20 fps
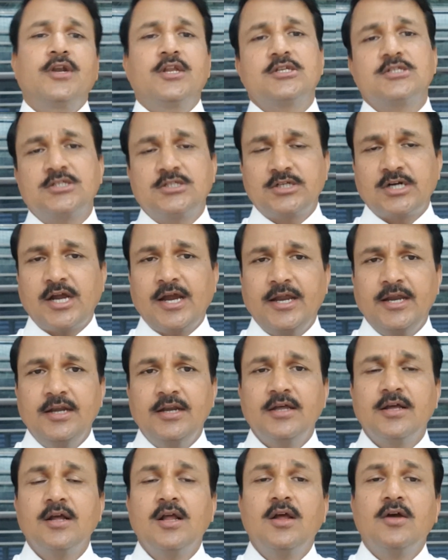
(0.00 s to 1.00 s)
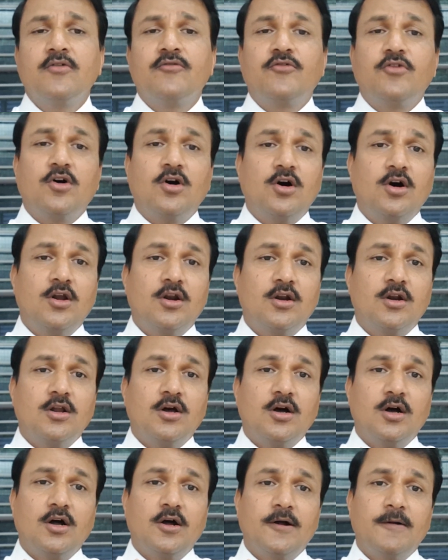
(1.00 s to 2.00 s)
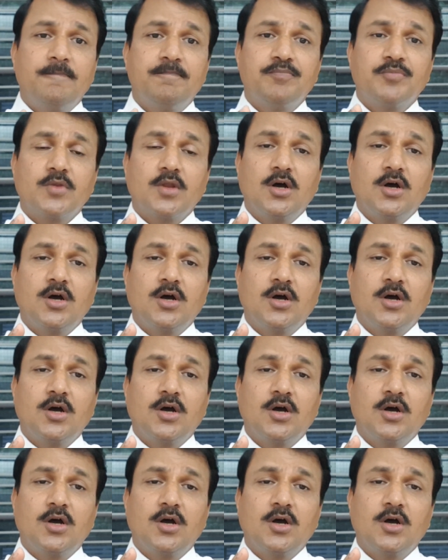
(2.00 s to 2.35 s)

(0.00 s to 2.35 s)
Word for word: it is tried for um,